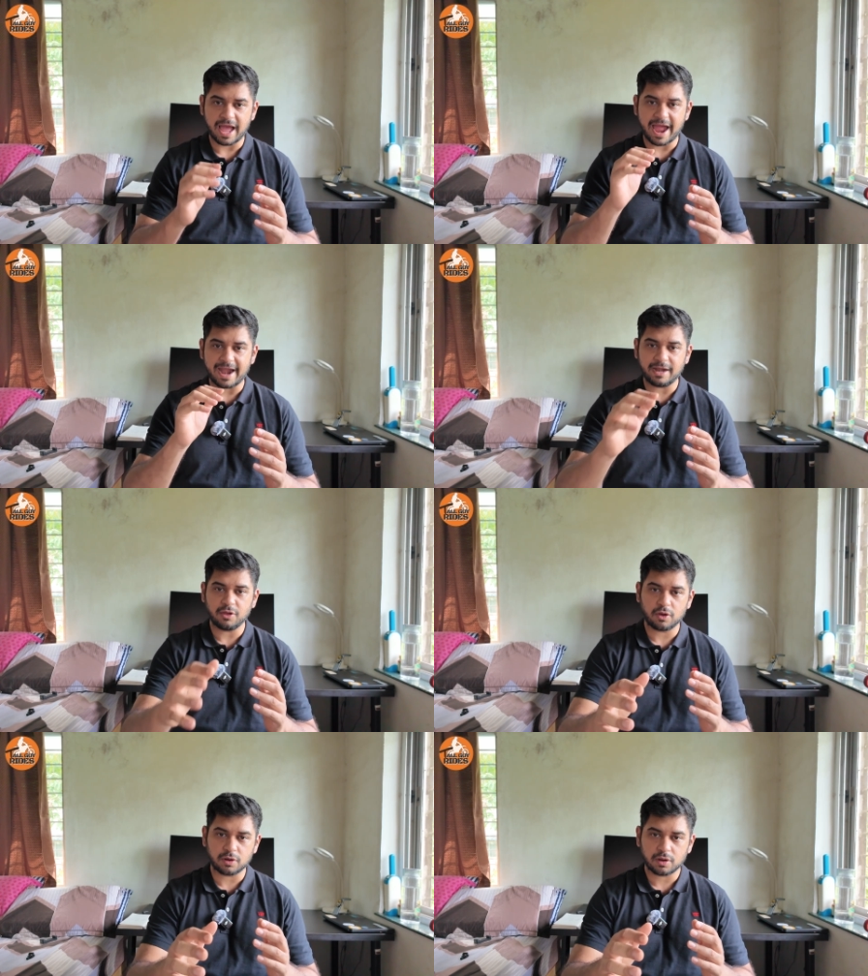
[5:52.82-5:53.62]
add
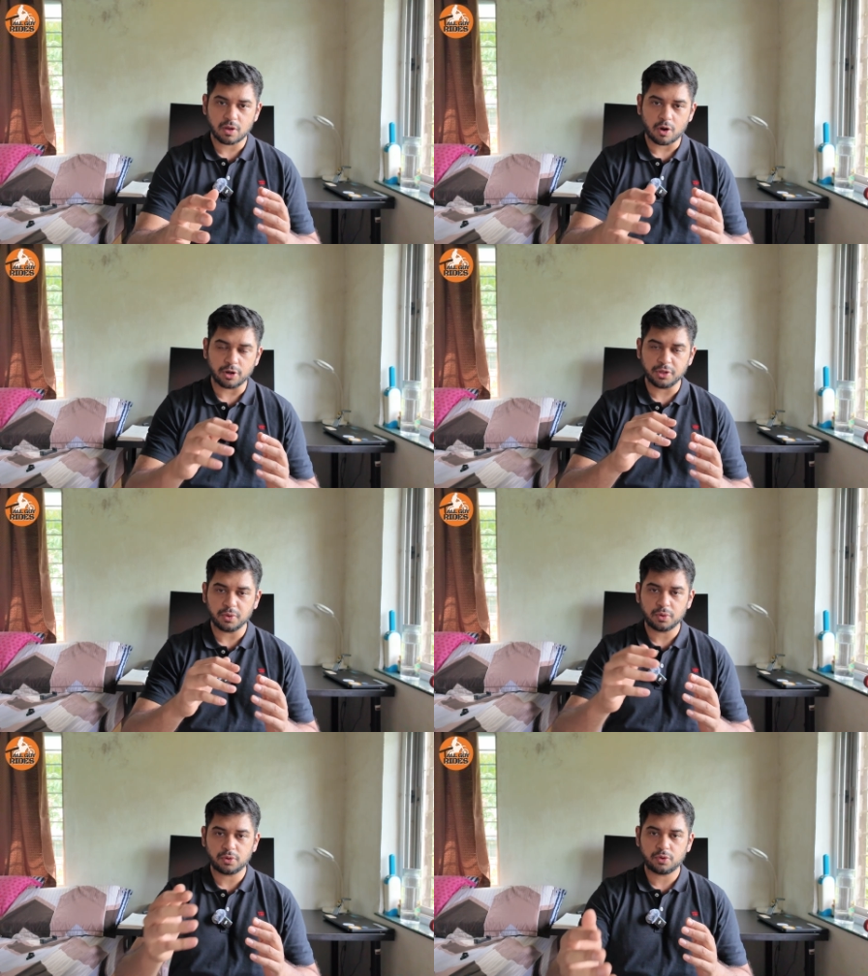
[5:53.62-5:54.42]
your
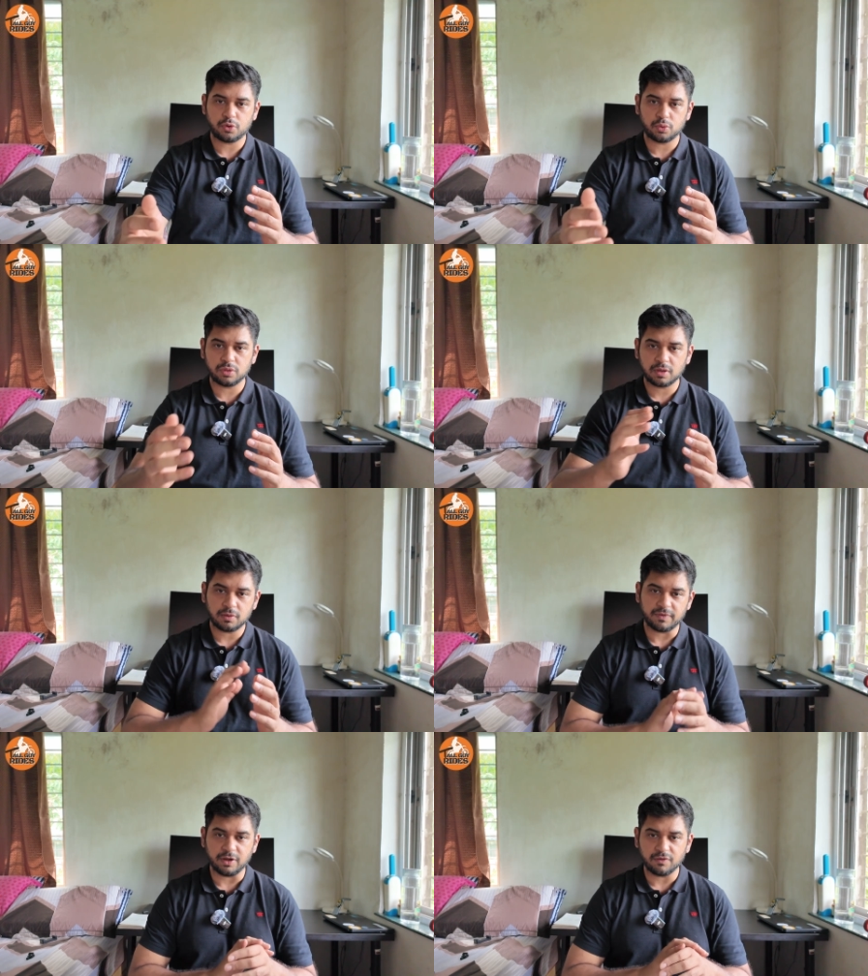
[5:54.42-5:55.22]
audio to
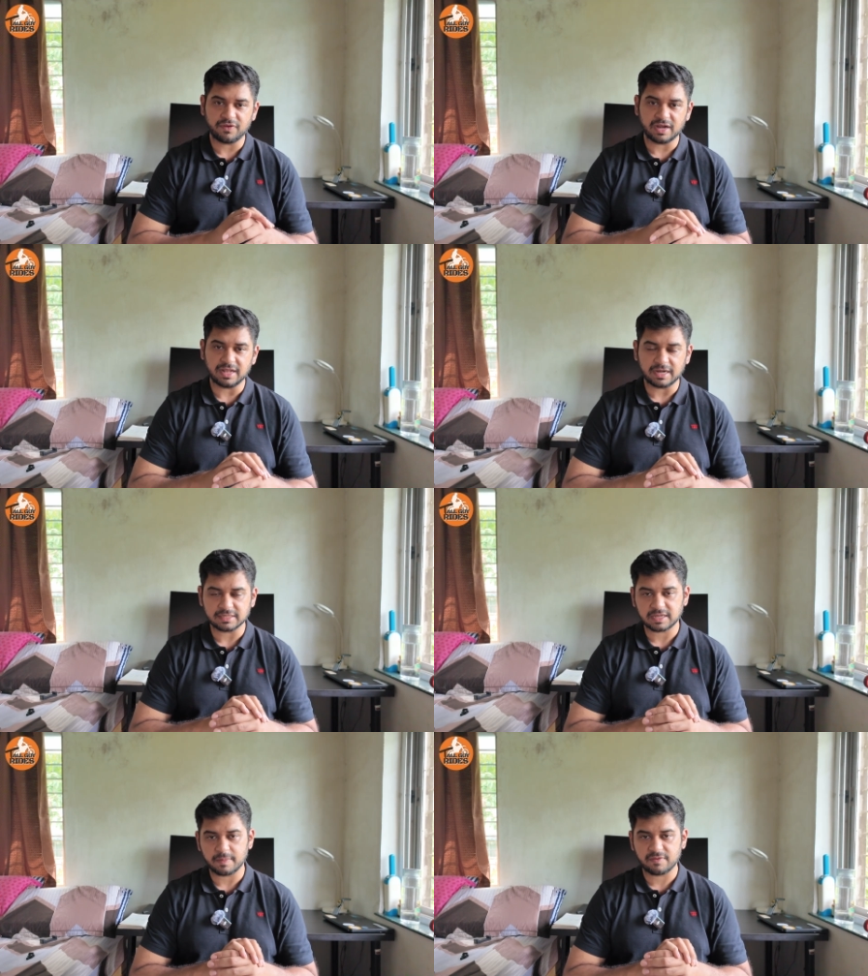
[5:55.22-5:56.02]
the video feed that
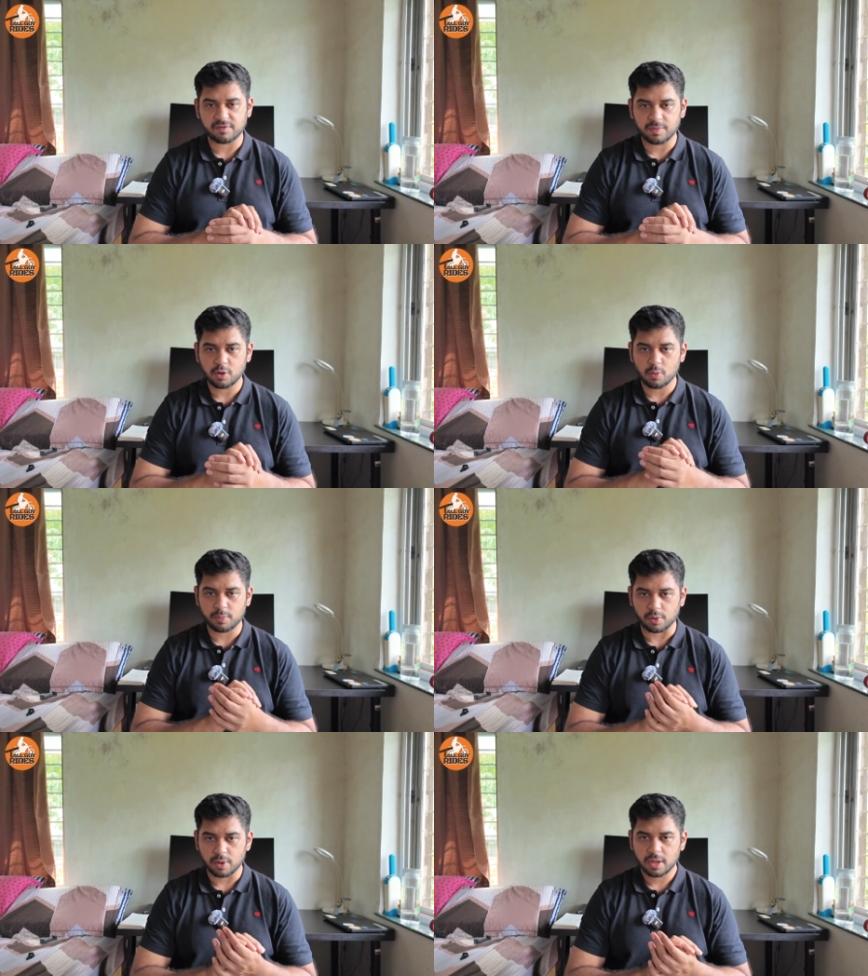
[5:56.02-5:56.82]
is coming from the
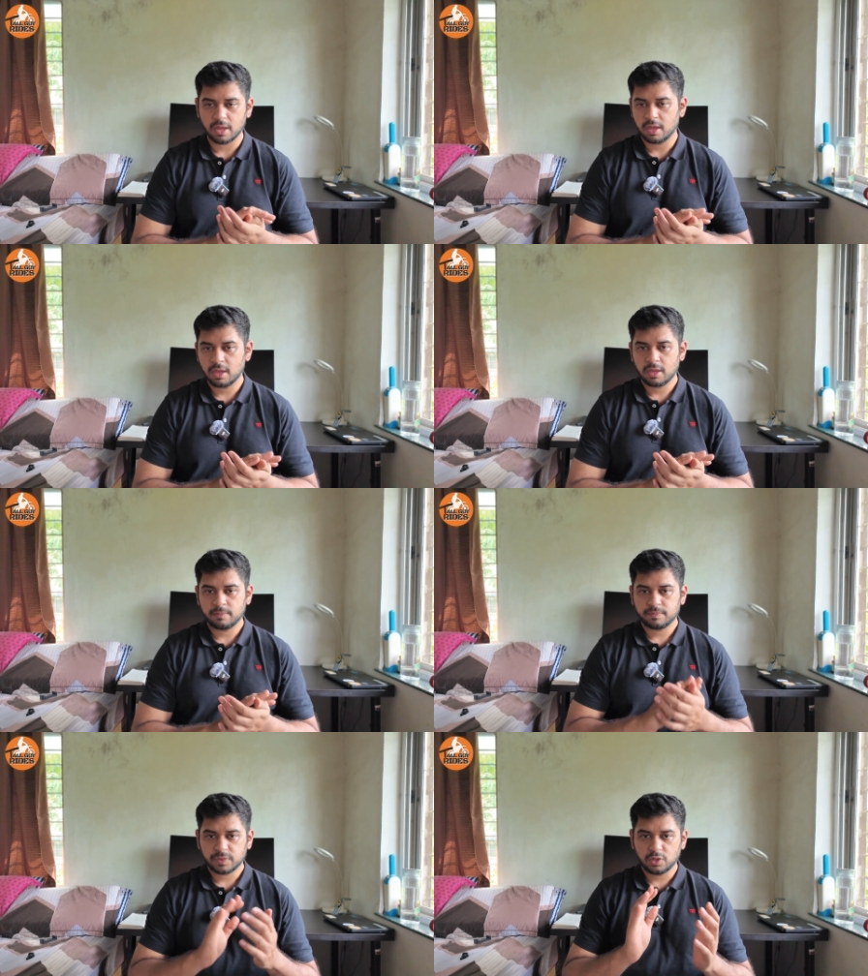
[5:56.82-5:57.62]
GoPro.
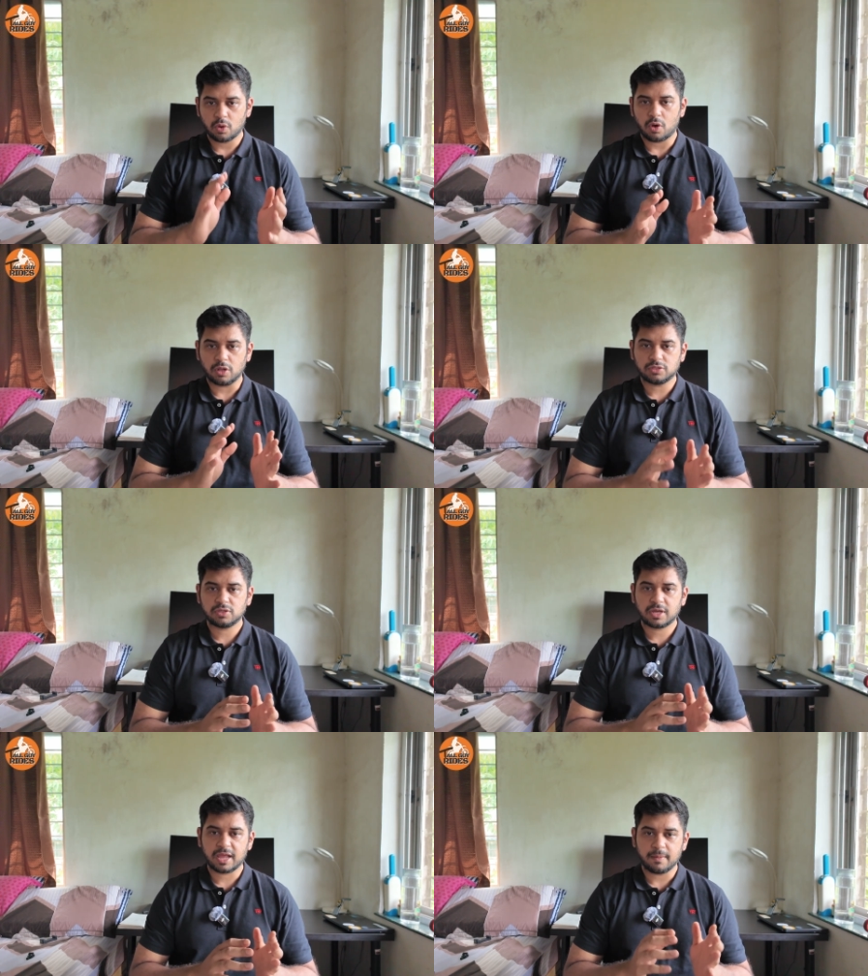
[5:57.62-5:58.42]
You
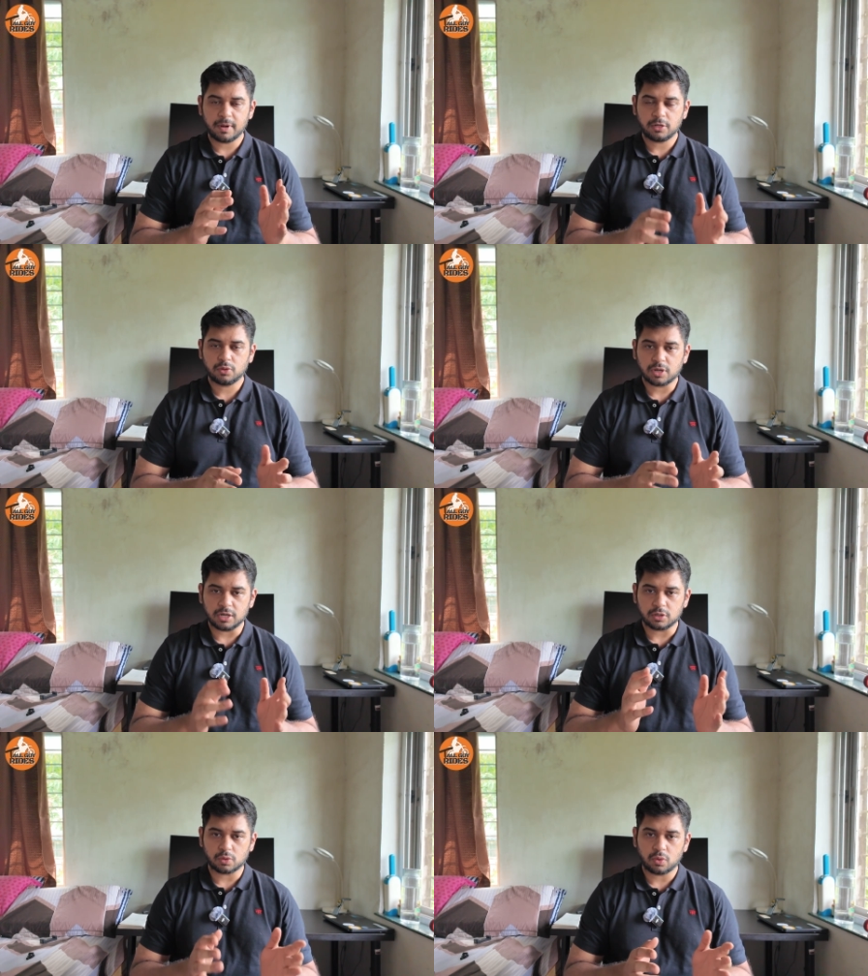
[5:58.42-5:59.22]
also are able to
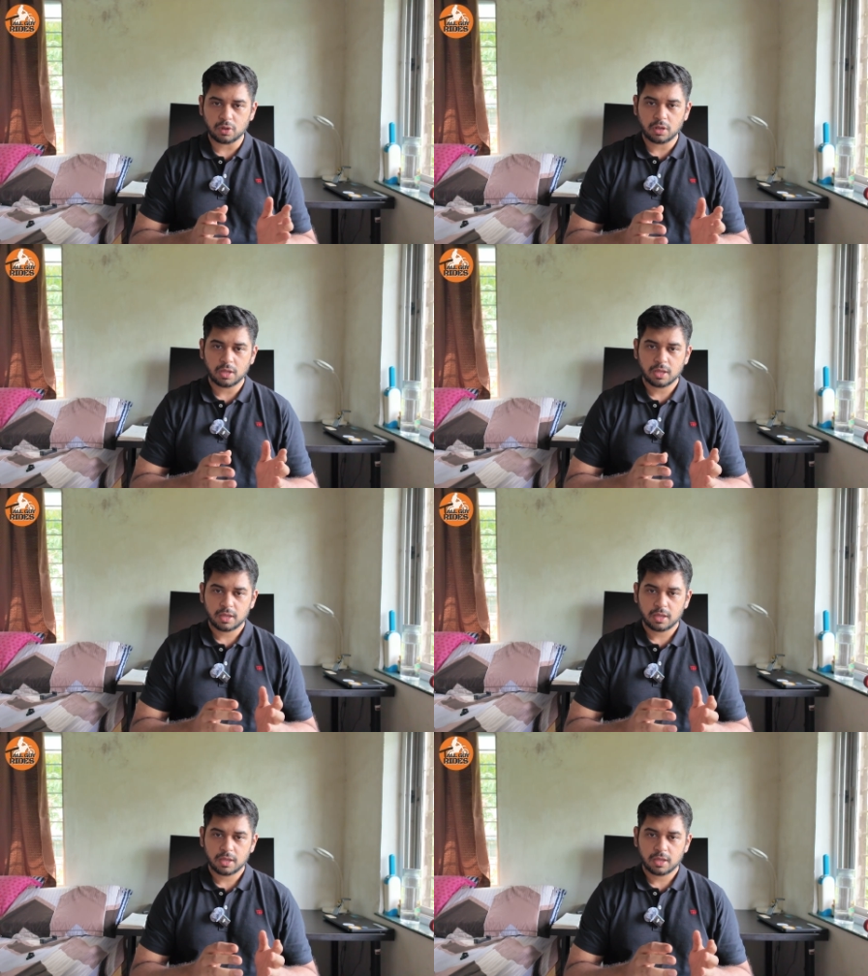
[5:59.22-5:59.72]
control